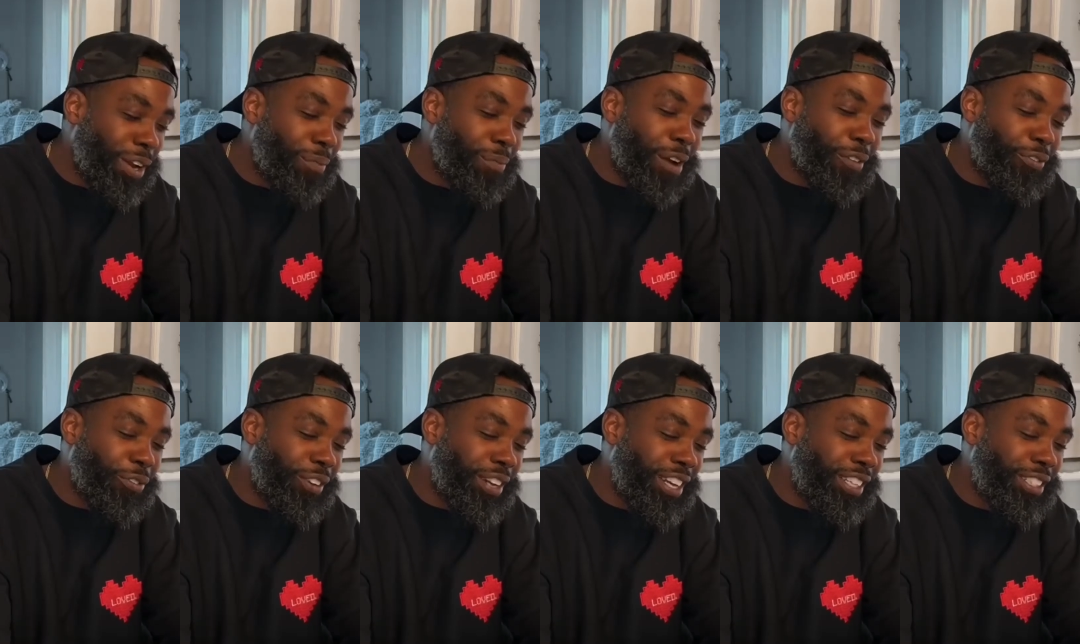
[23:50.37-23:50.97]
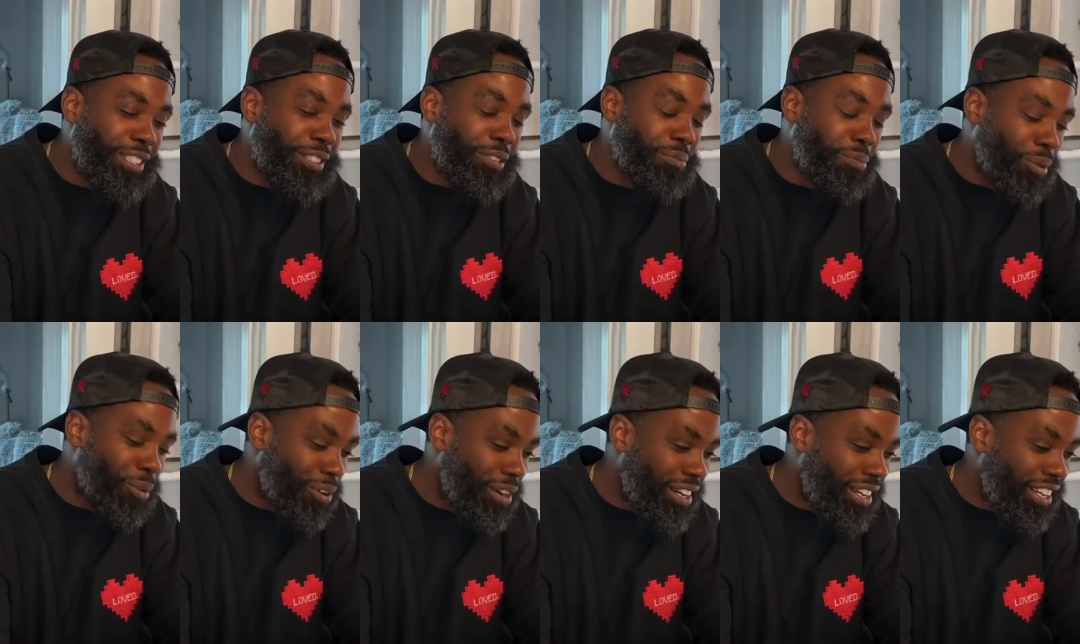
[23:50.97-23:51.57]
my friends this
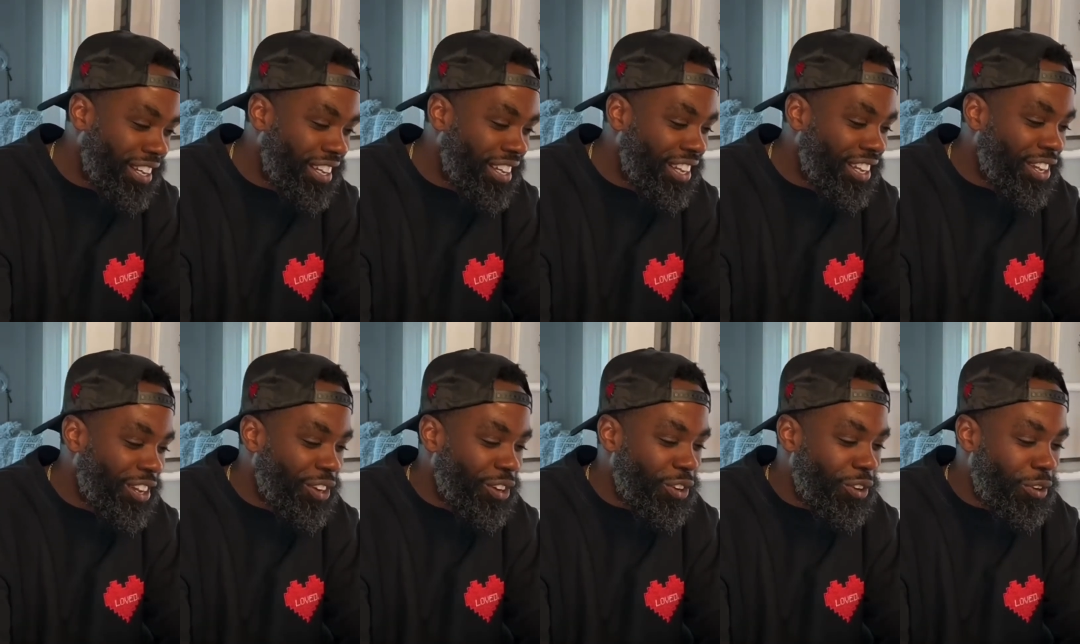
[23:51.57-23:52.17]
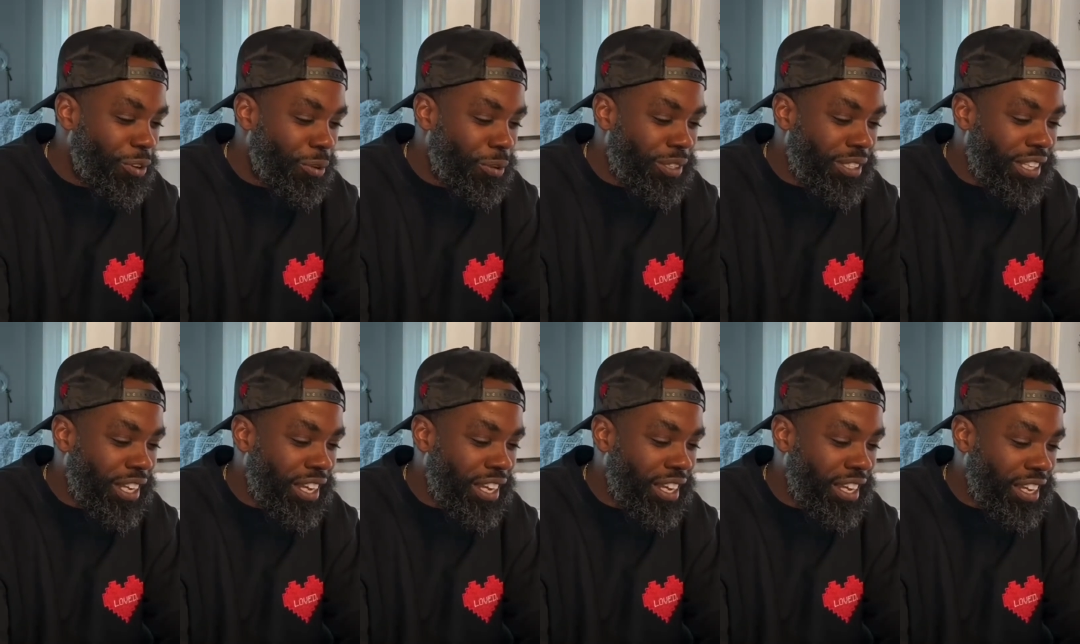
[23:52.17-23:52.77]
morning who's
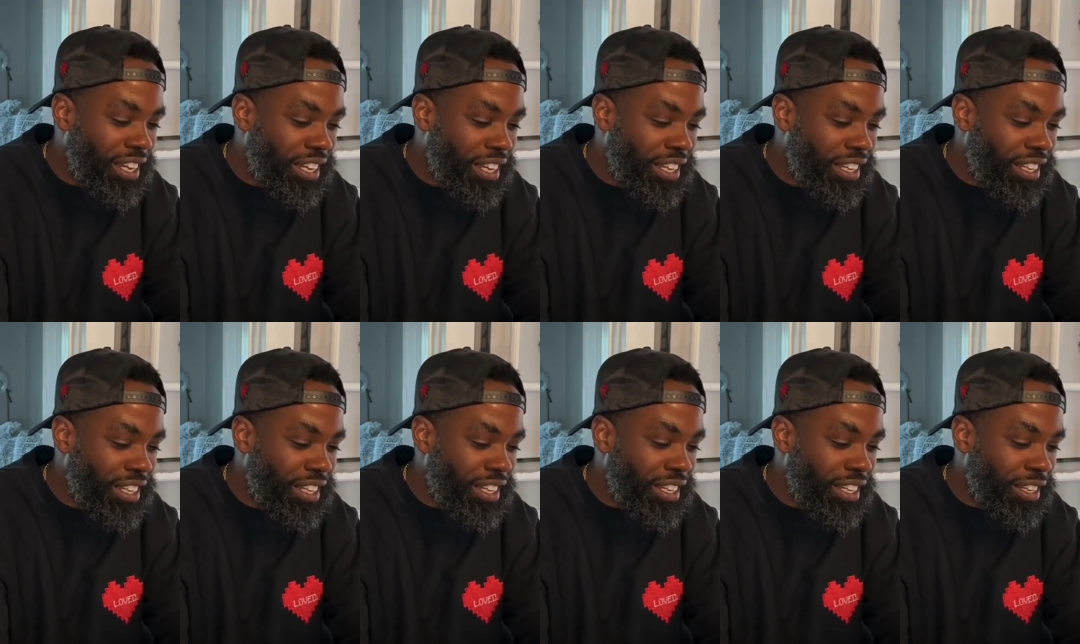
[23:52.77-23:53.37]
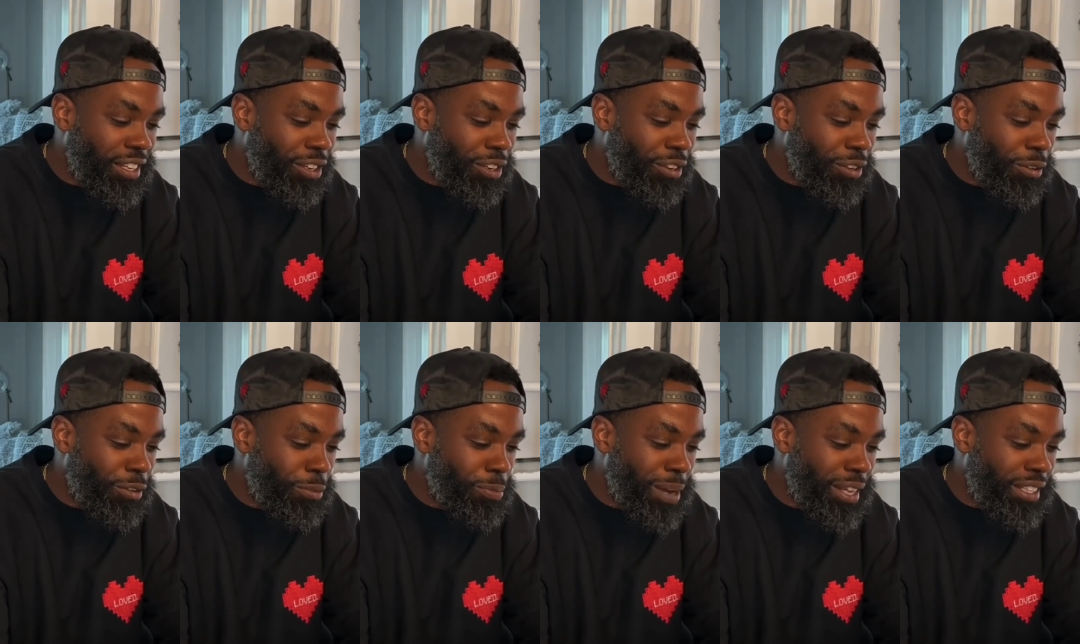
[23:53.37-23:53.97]
about
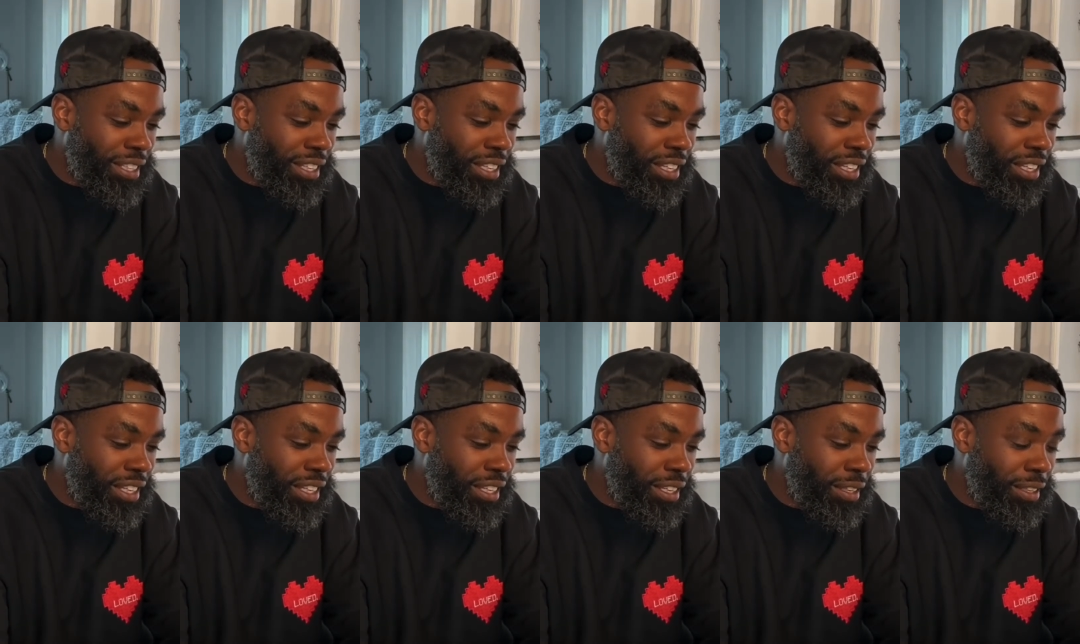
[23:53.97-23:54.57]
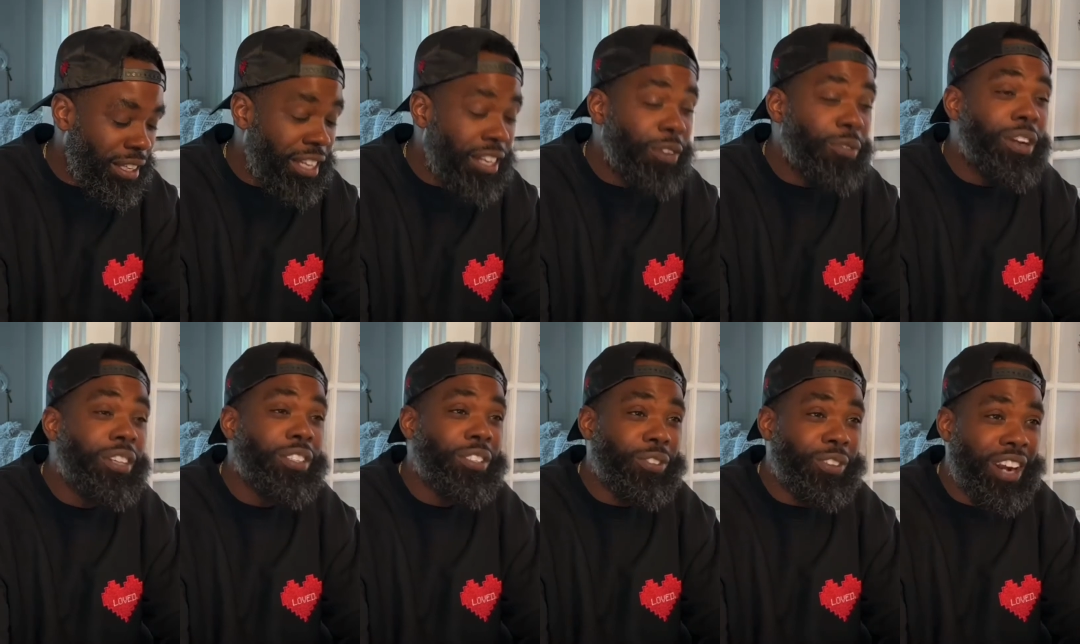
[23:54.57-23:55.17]
to get a
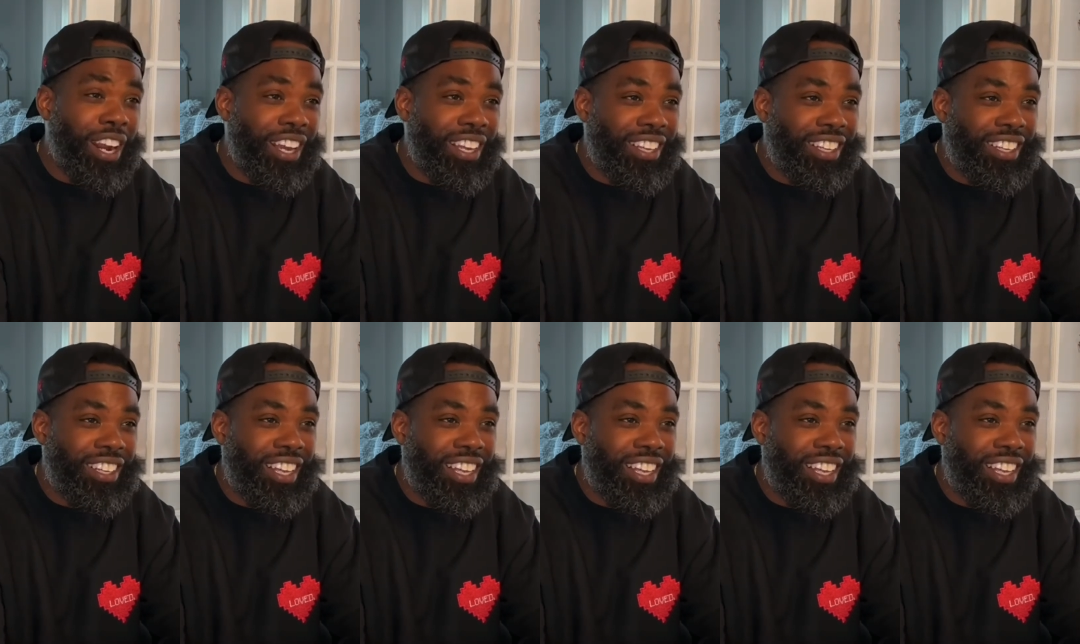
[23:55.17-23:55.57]
restaurant.